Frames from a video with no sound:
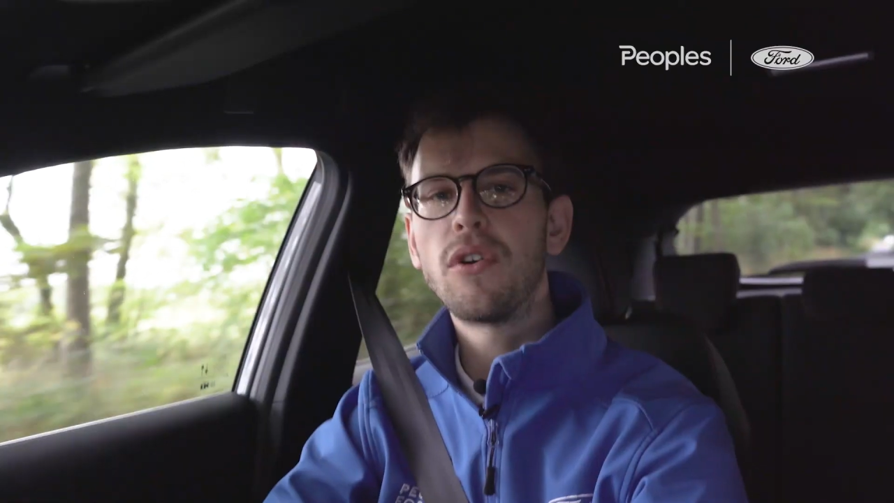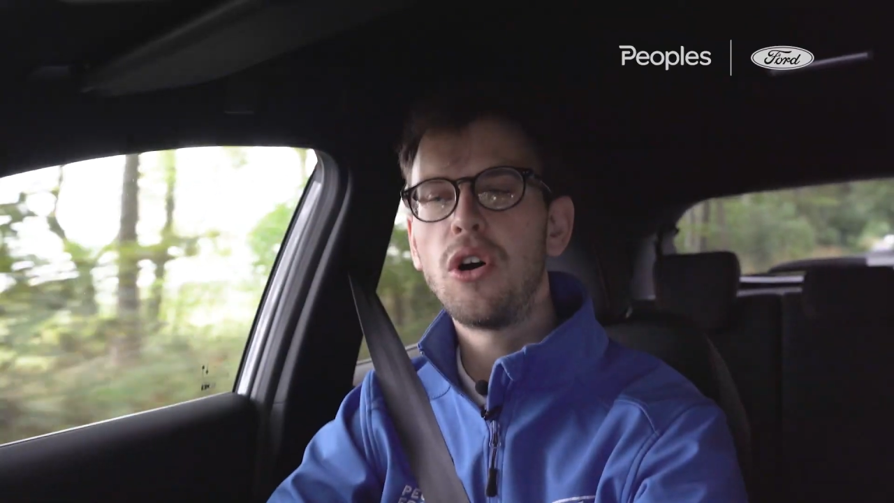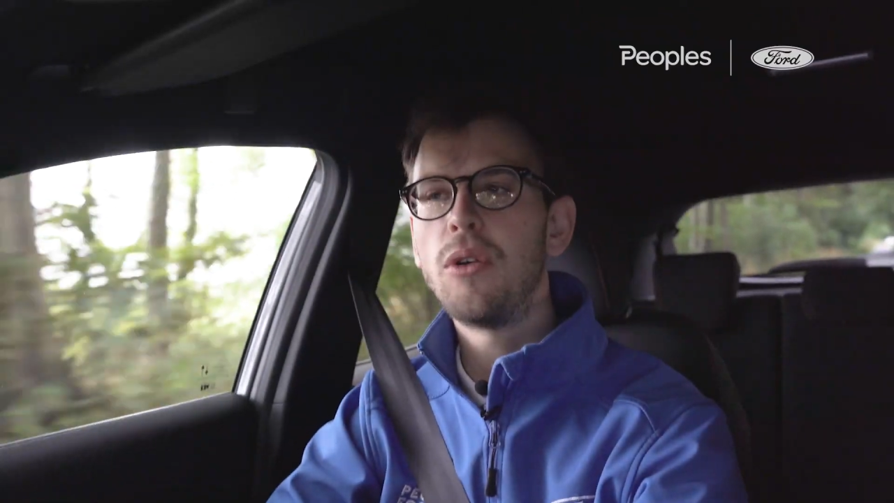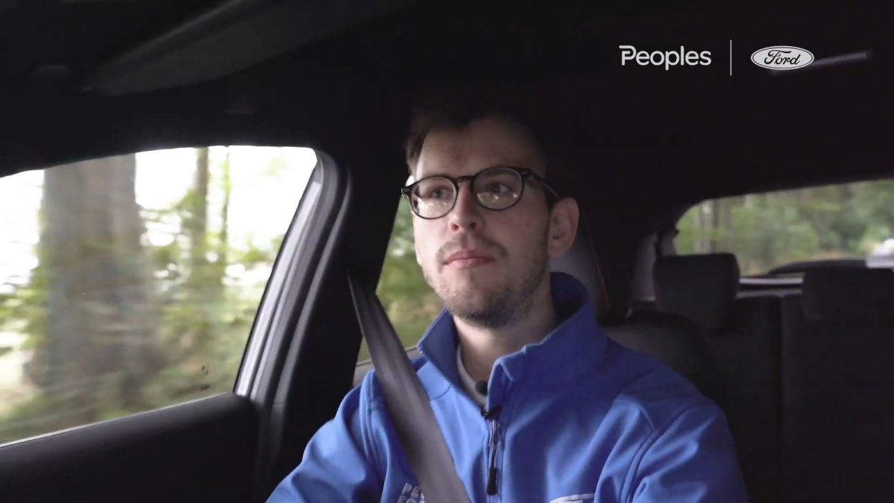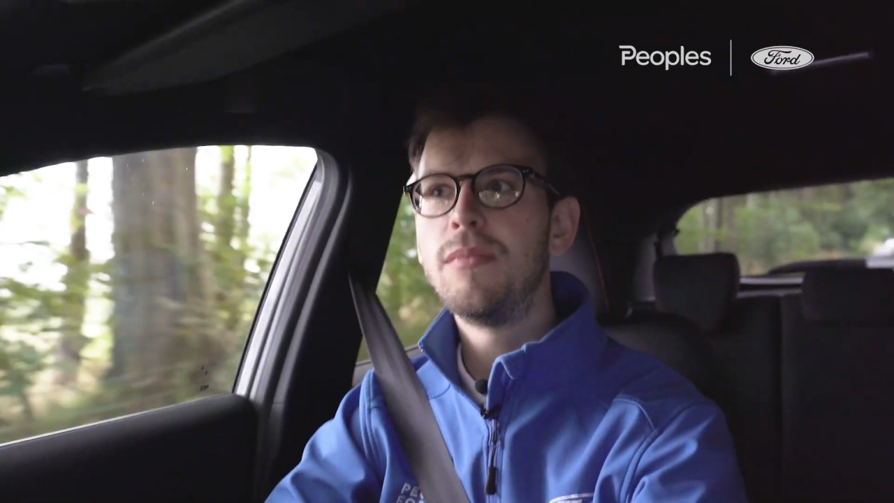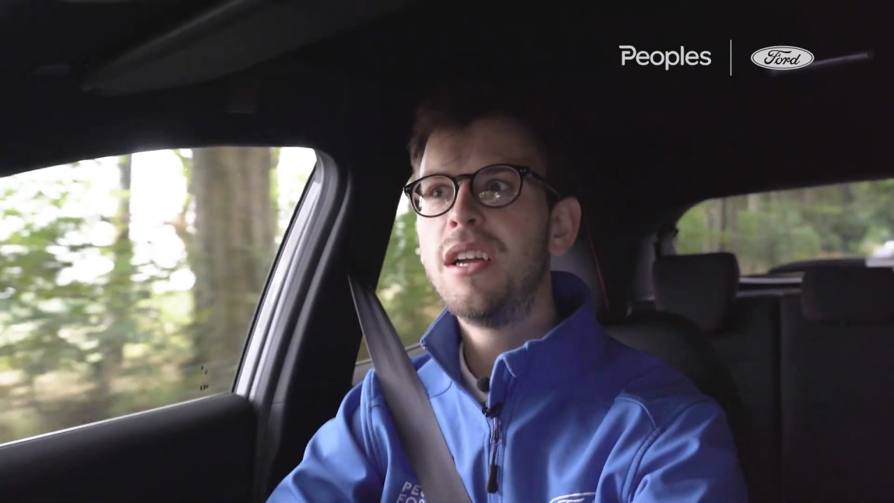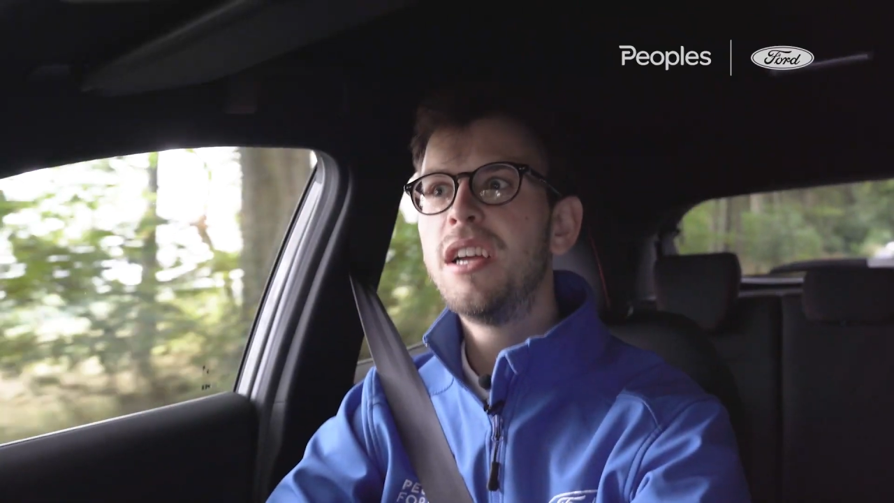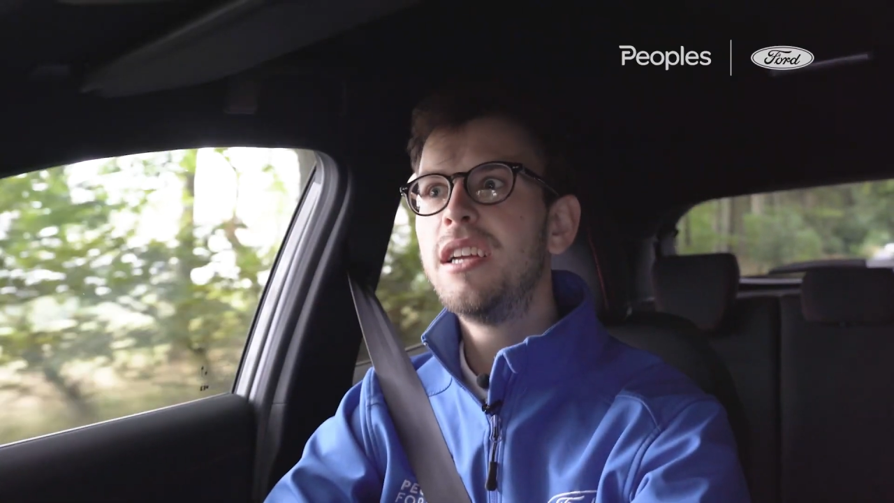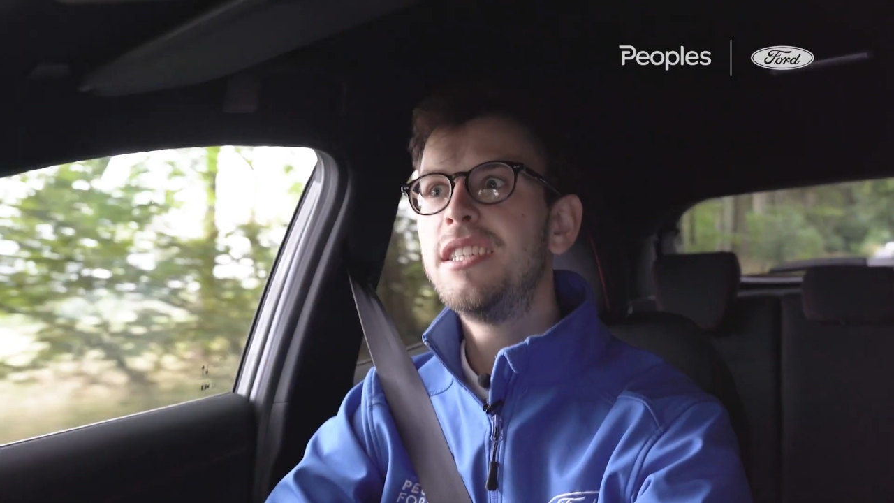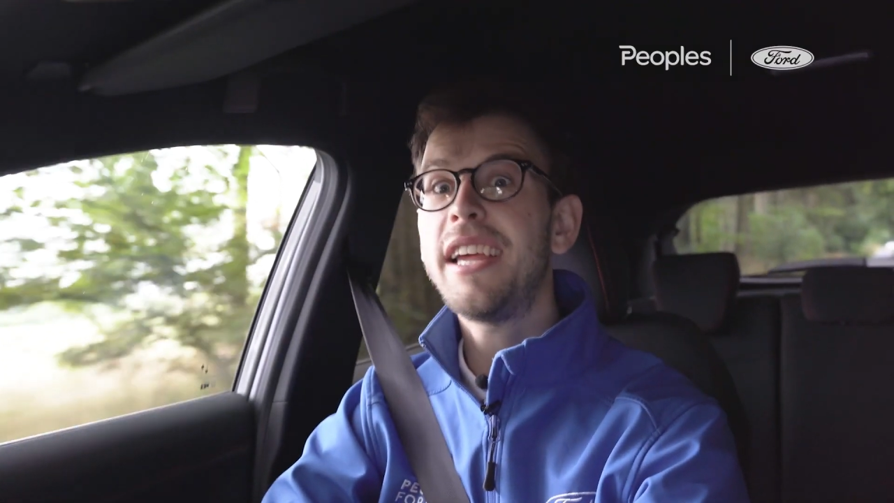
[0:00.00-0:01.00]
from
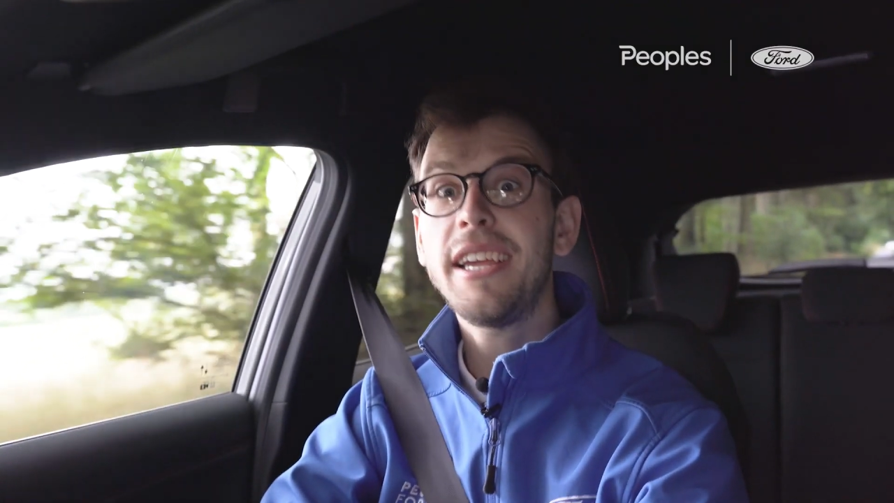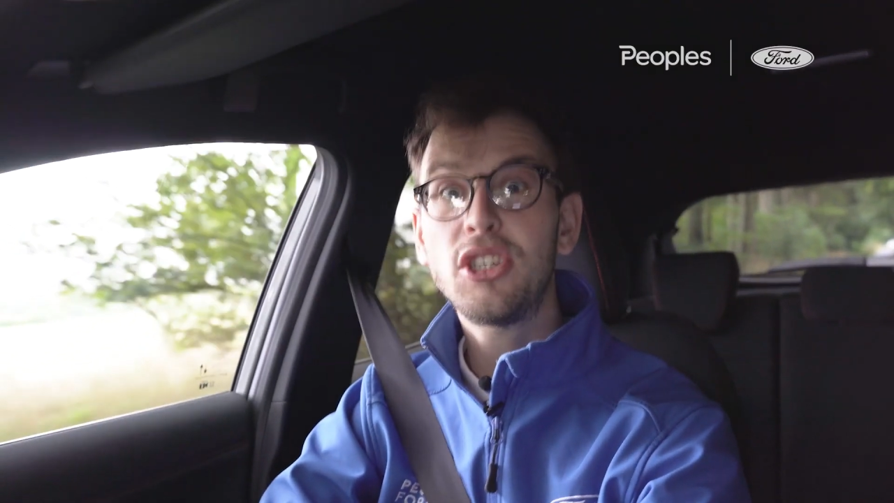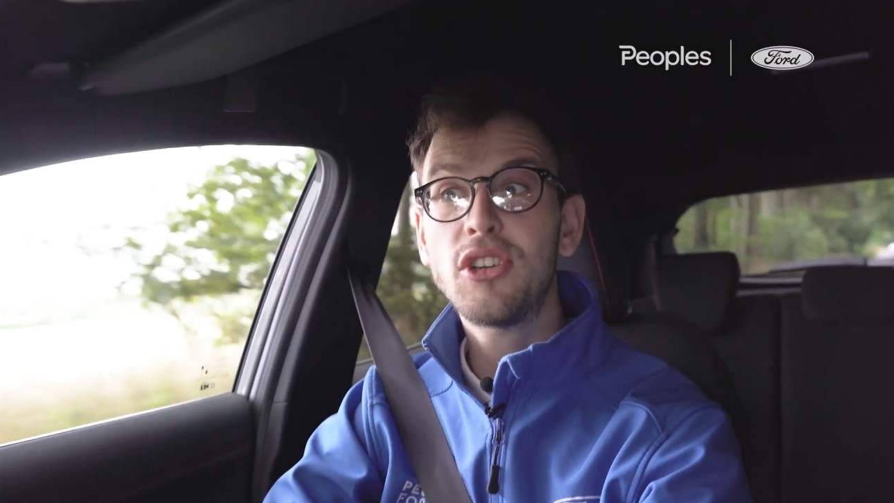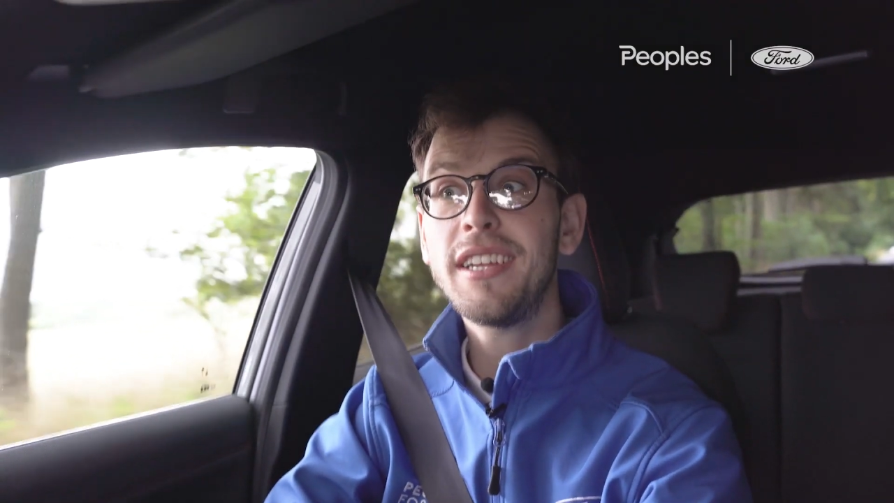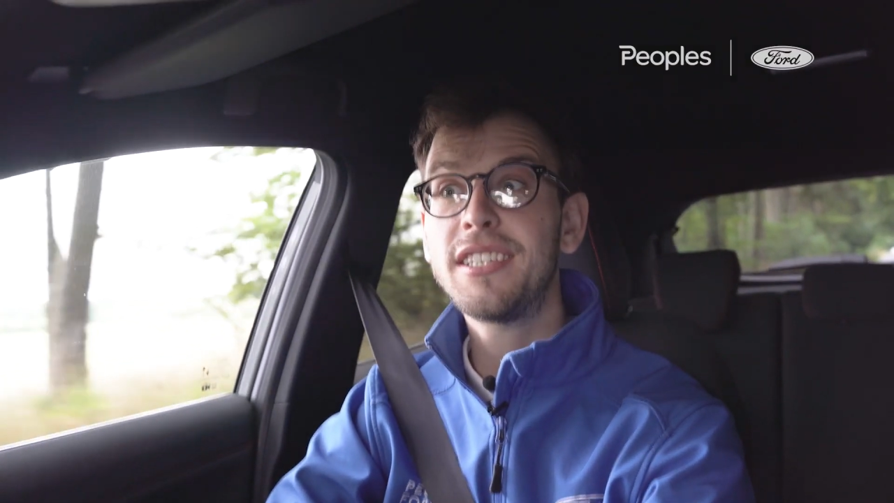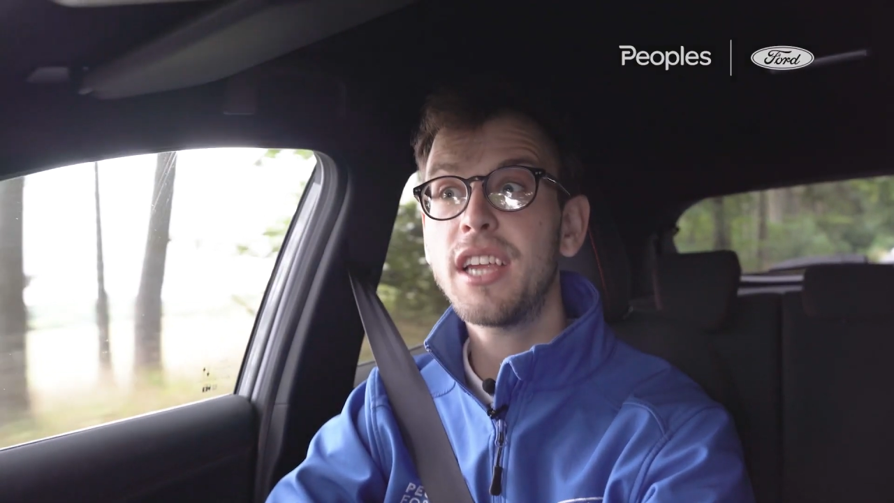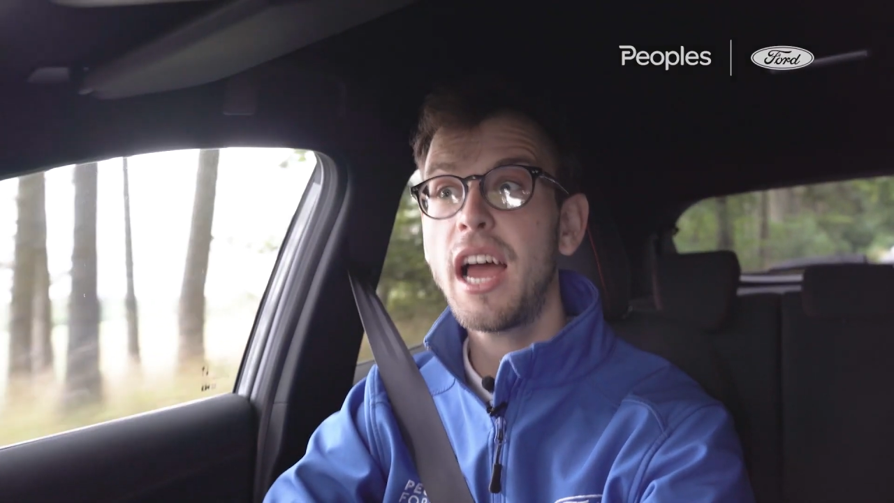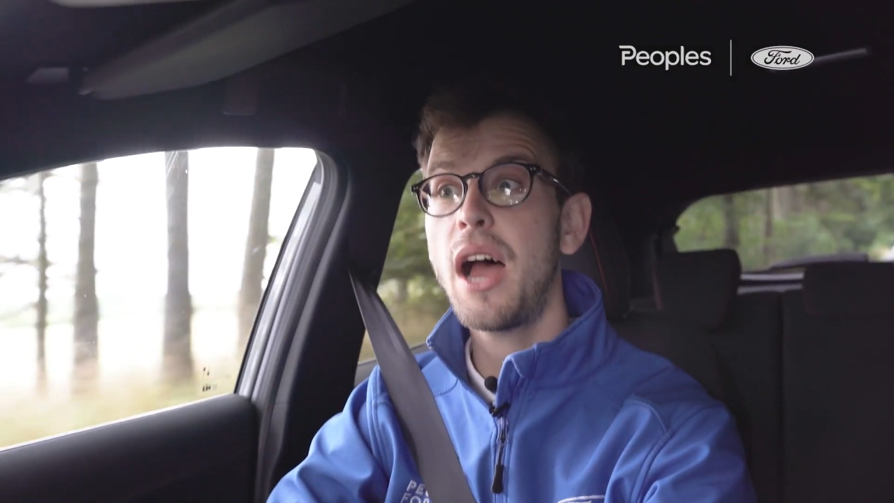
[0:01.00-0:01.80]
city streets